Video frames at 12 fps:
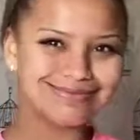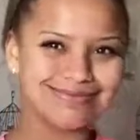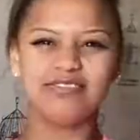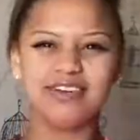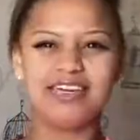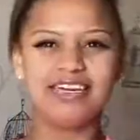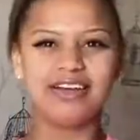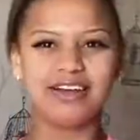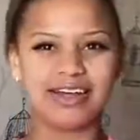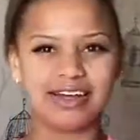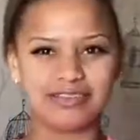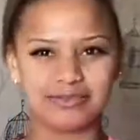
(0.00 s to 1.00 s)
Really know
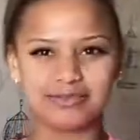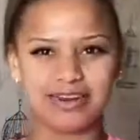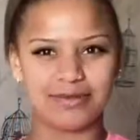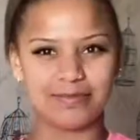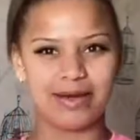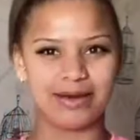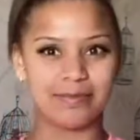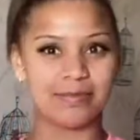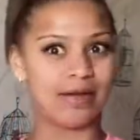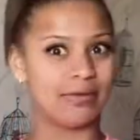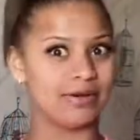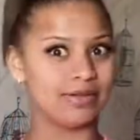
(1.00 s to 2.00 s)
how to feel about it, but
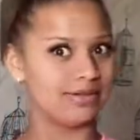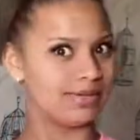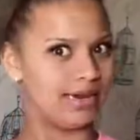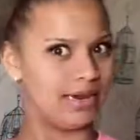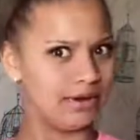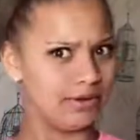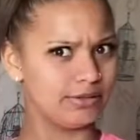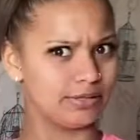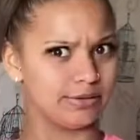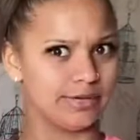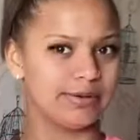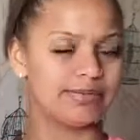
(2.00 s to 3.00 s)
I weren't saying no to
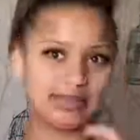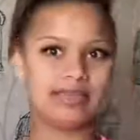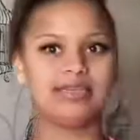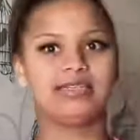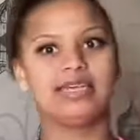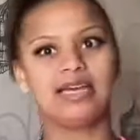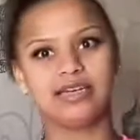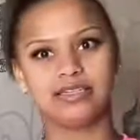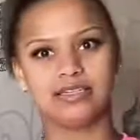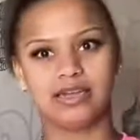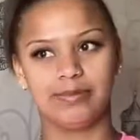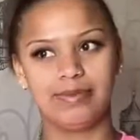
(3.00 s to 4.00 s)
it. And then the second
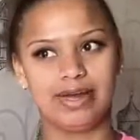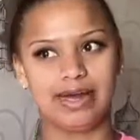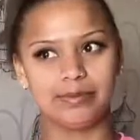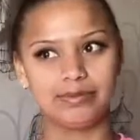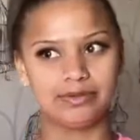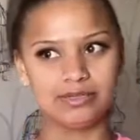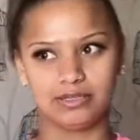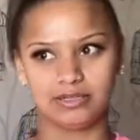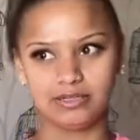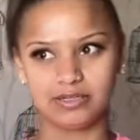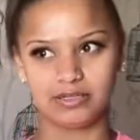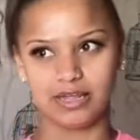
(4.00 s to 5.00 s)
time it happened,
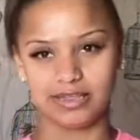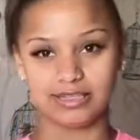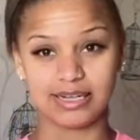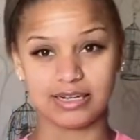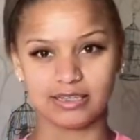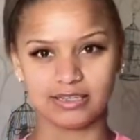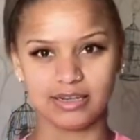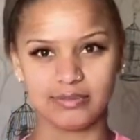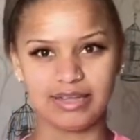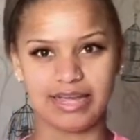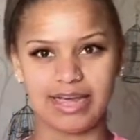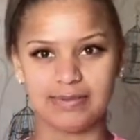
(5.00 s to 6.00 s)
like the second time
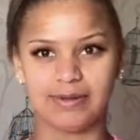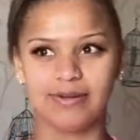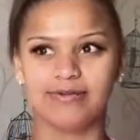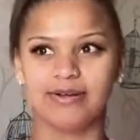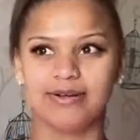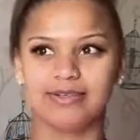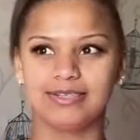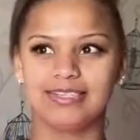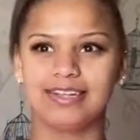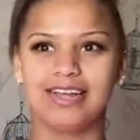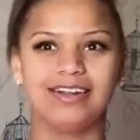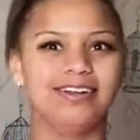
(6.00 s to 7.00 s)
he came over, I was just
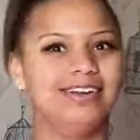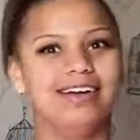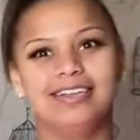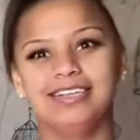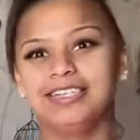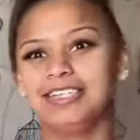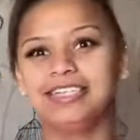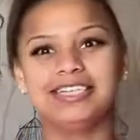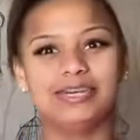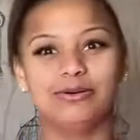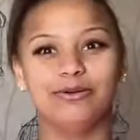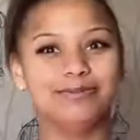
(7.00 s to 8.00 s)
like, oh no, this shit
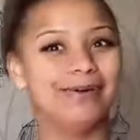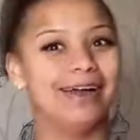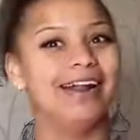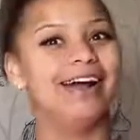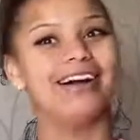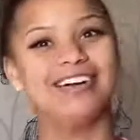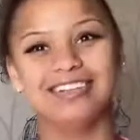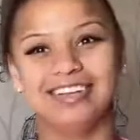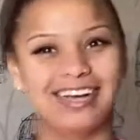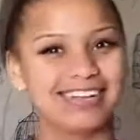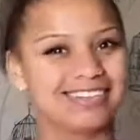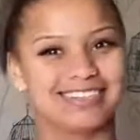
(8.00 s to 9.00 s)
tickles, man. I can't,
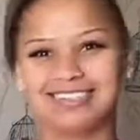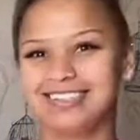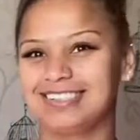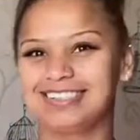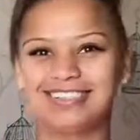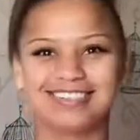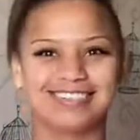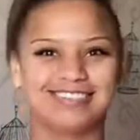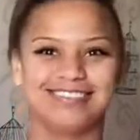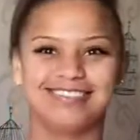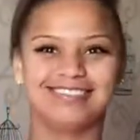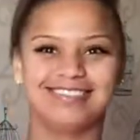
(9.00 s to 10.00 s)

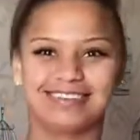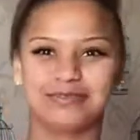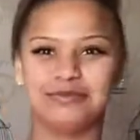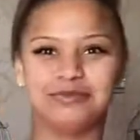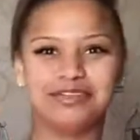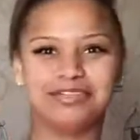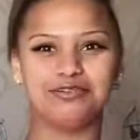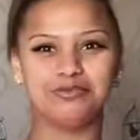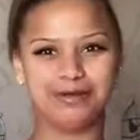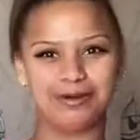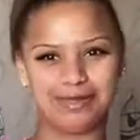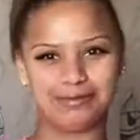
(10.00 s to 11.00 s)
I feel myself
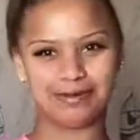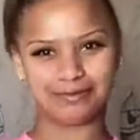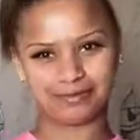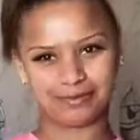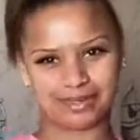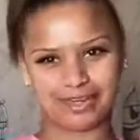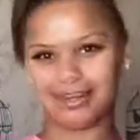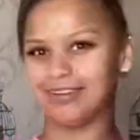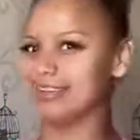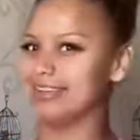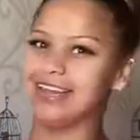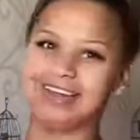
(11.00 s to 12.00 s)
pulling my foot out. I
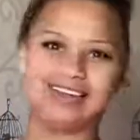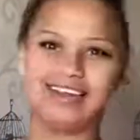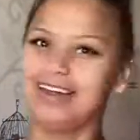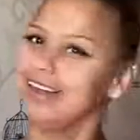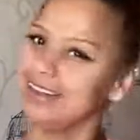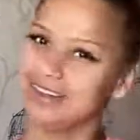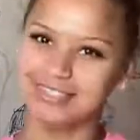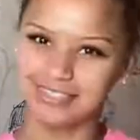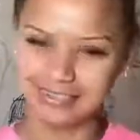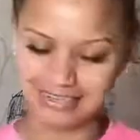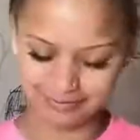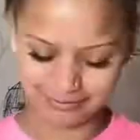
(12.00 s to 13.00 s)
was like, I can't do
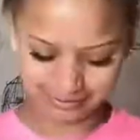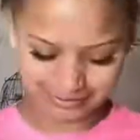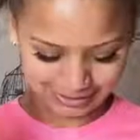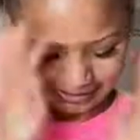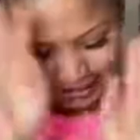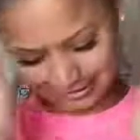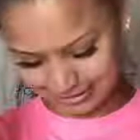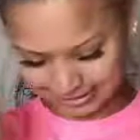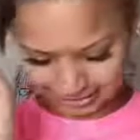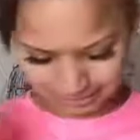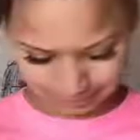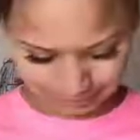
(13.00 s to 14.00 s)
it anymore, like that's stop.